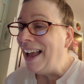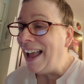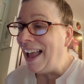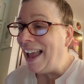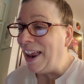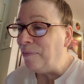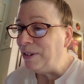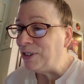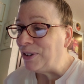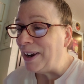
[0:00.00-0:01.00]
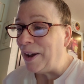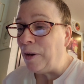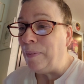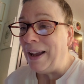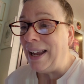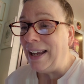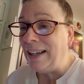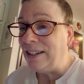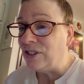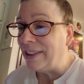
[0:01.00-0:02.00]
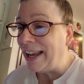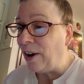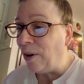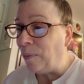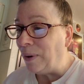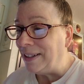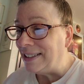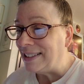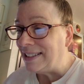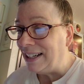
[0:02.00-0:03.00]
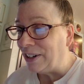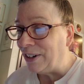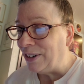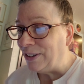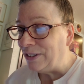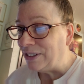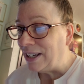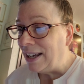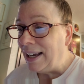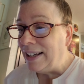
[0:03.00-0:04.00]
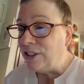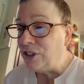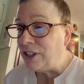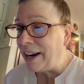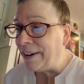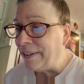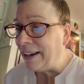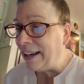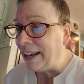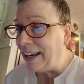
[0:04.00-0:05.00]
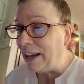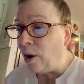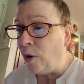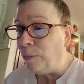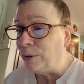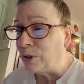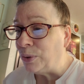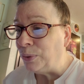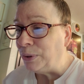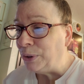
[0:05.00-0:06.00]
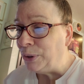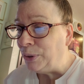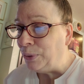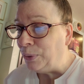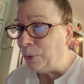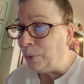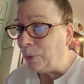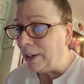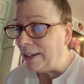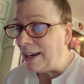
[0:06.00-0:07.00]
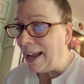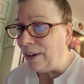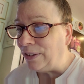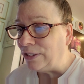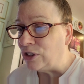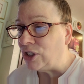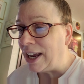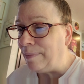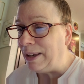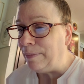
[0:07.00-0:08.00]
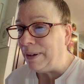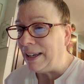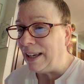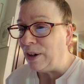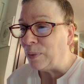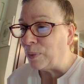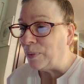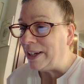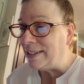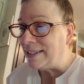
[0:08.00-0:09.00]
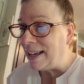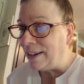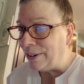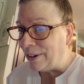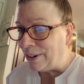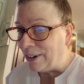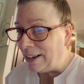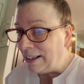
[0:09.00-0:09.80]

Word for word: and Mr. L Page. They all won stickers. Sherry, Homeschool Lou, Nails Jamie B, Reseller,